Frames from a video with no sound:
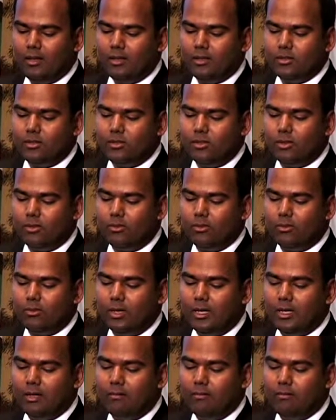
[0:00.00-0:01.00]
So
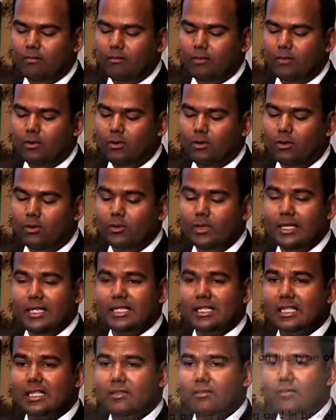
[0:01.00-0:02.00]
um, although these
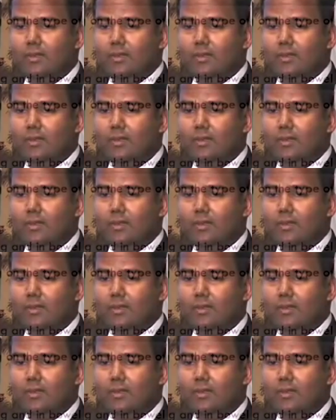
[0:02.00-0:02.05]
can